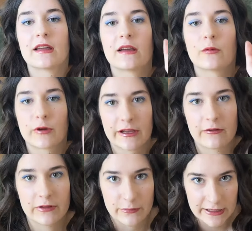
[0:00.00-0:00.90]
We're here
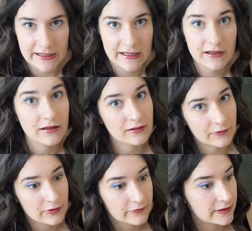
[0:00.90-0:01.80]
for the blankie, not
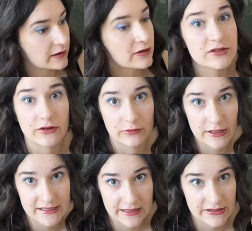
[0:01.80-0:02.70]
for the fit. So
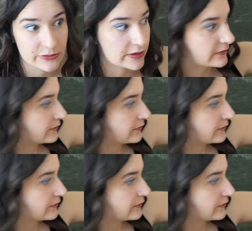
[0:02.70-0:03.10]
let's get into it.